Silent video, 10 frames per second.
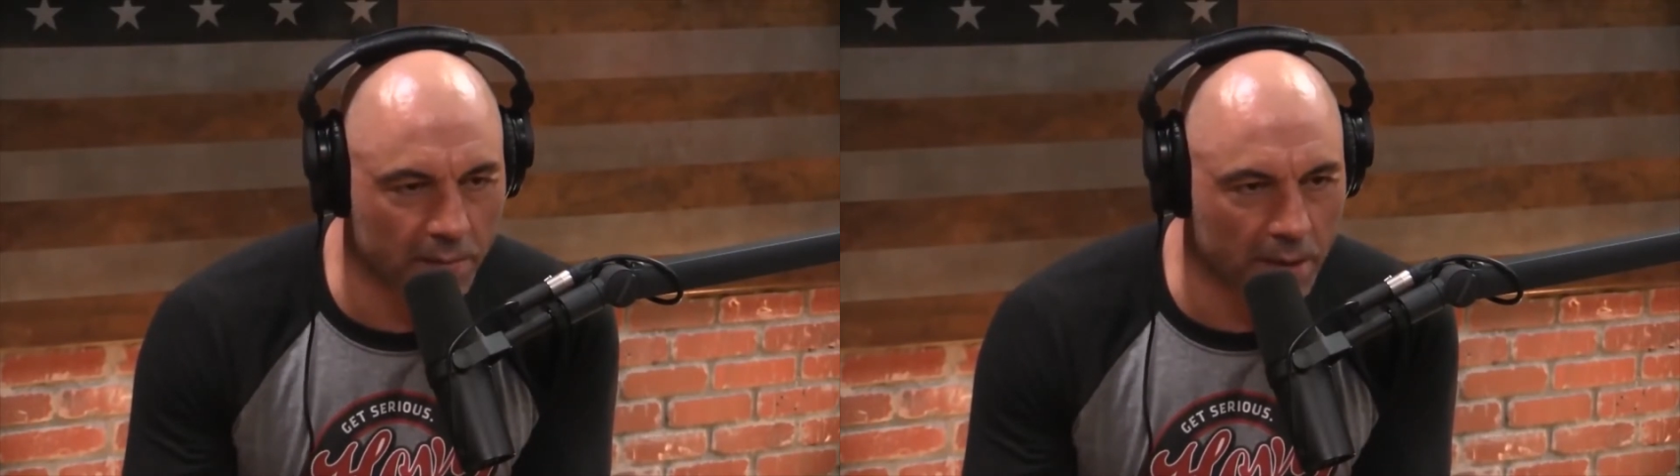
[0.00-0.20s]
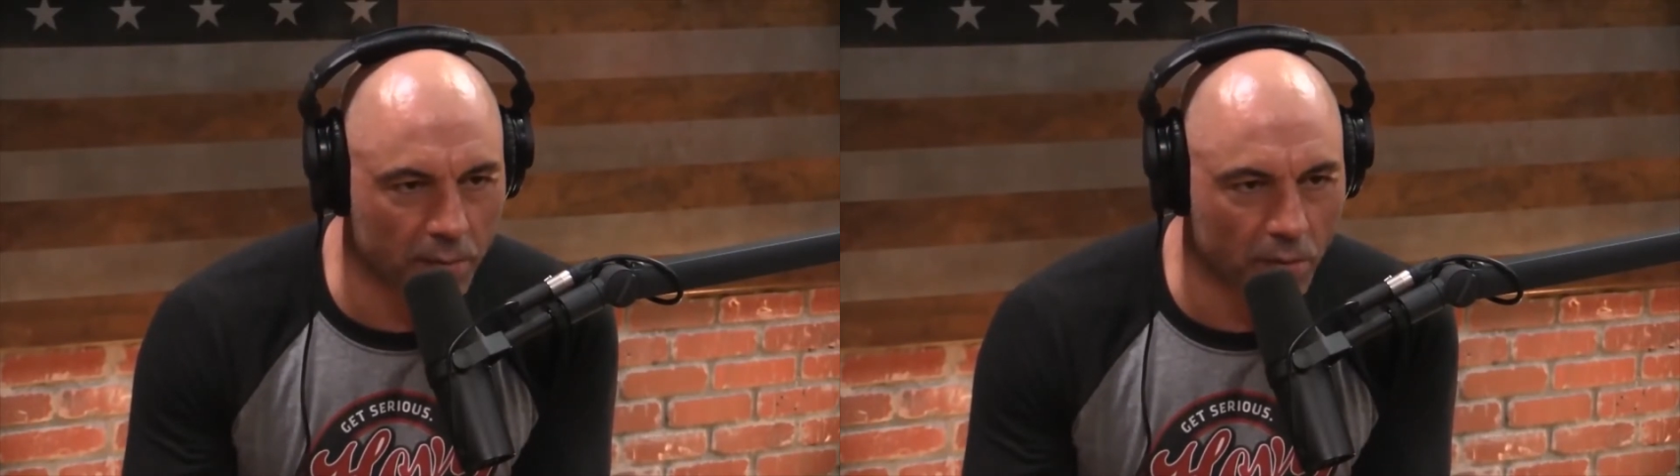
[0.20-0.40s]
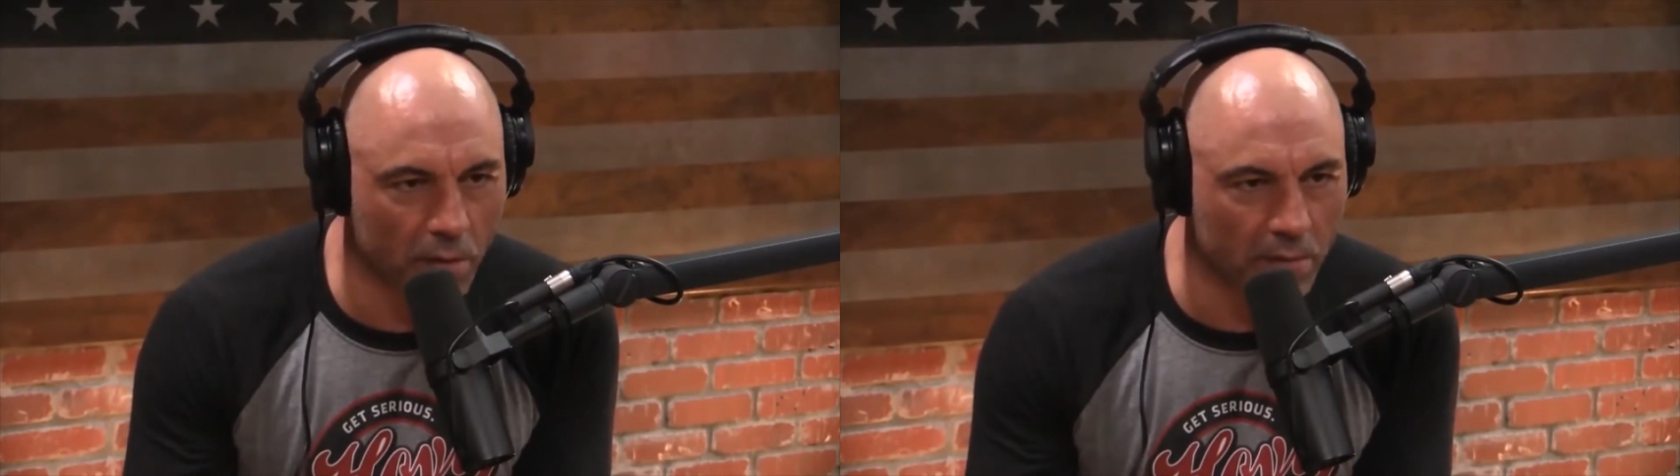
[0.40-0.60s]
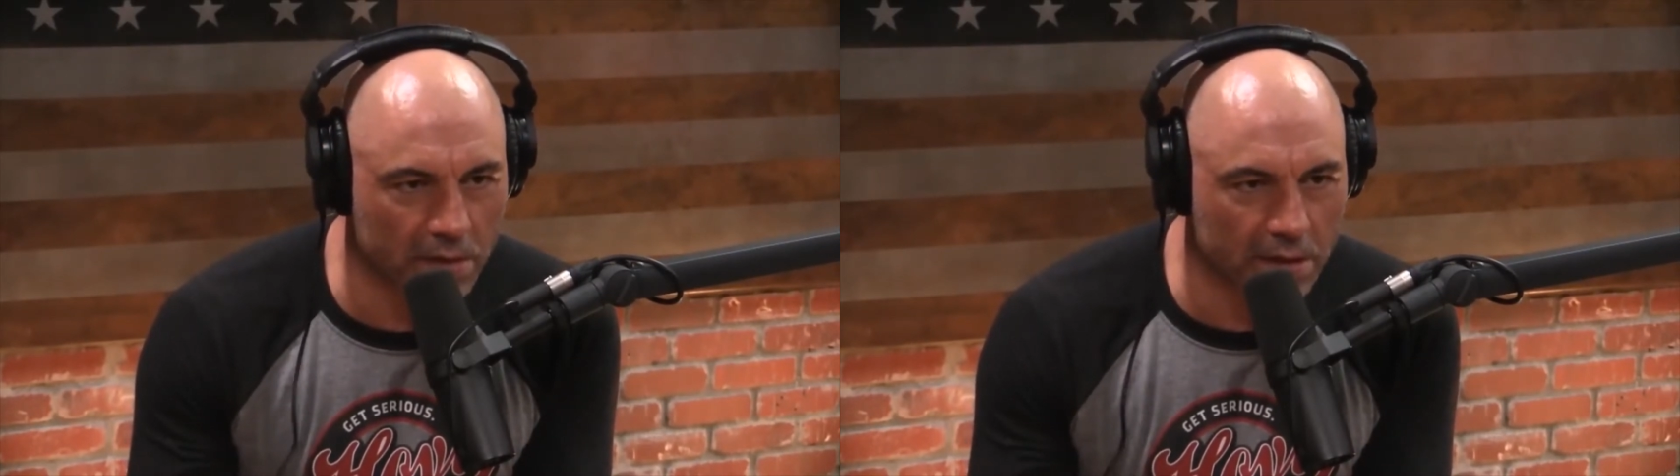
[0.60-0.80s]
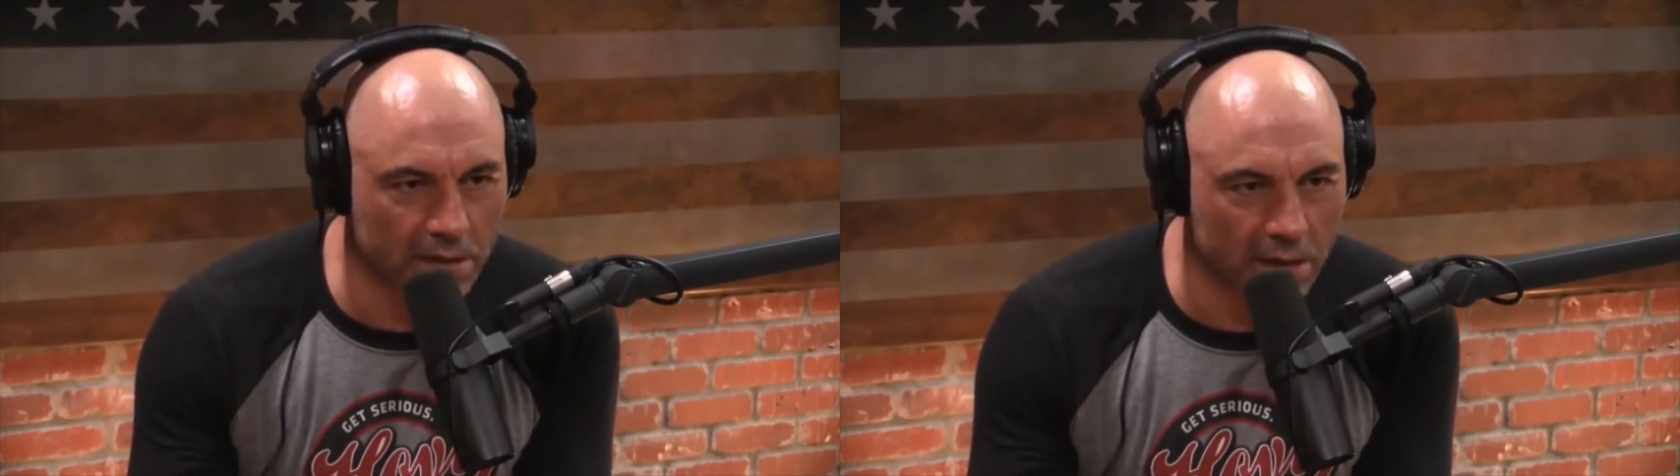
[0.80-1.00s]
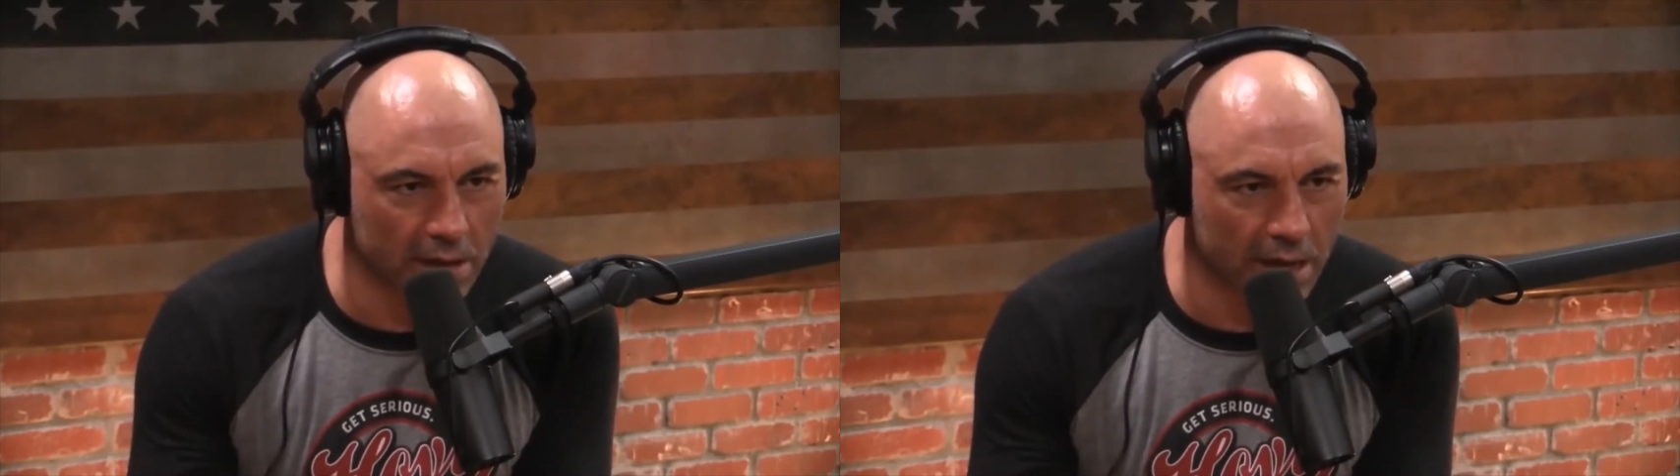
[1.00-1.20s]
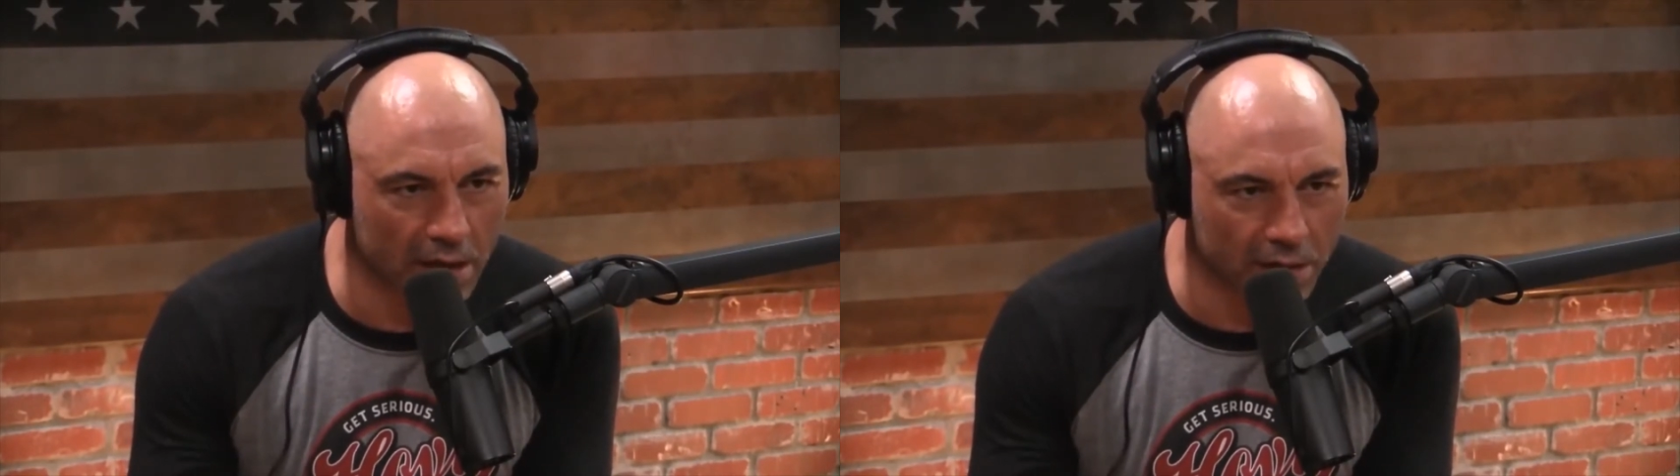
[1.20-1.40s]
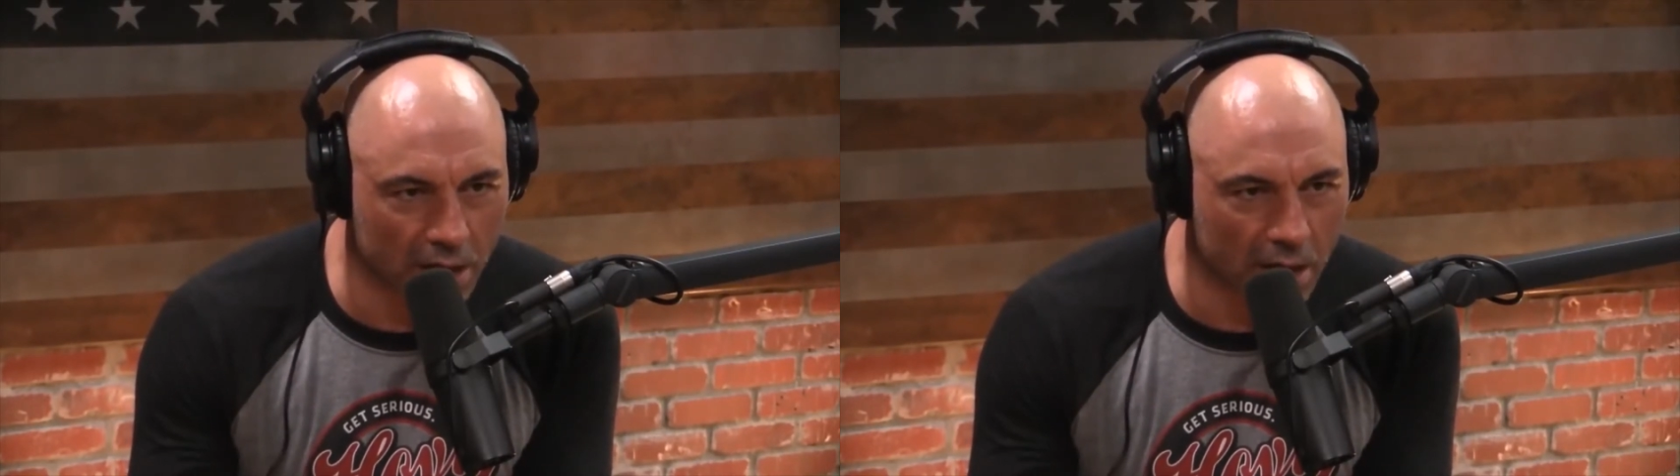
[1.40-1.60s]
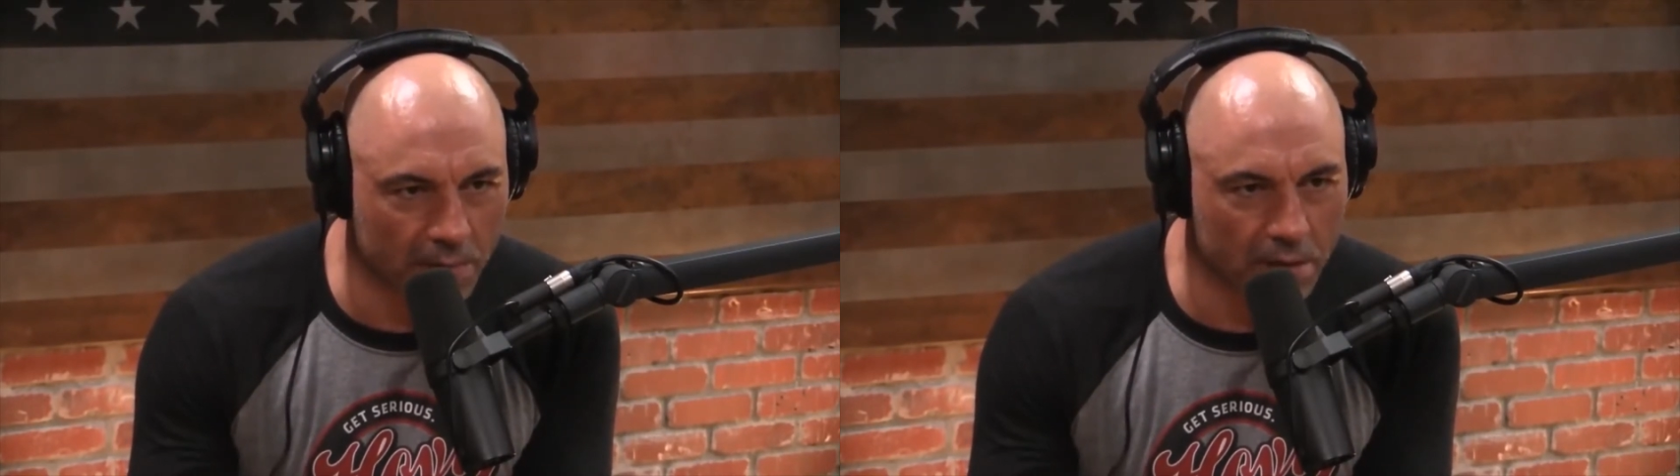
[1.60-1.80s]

people are almost instantly out of jobs,